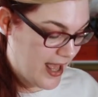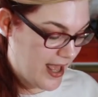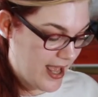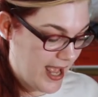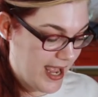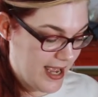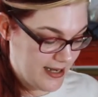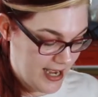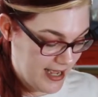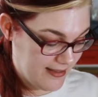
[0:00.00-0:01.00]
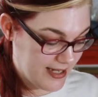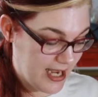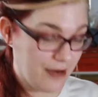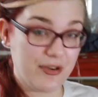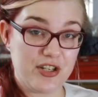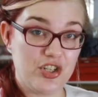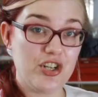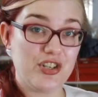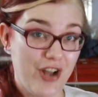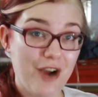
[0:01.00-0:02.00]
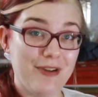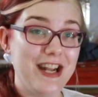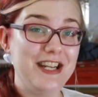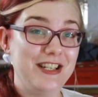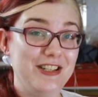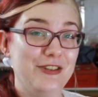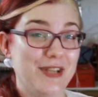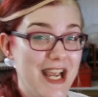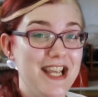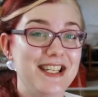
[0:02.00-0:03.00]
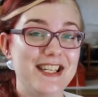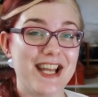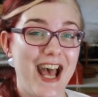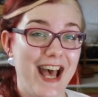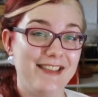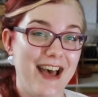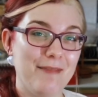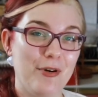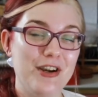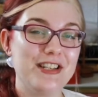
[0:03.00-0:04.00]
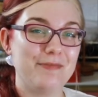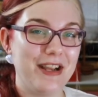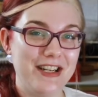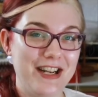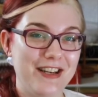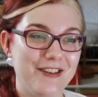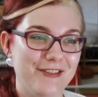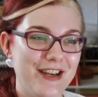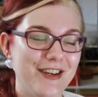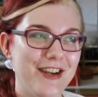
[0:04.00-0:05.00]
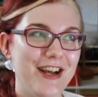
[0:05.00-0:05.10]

and I think I was just not ready to do lace at that point in my knitting career,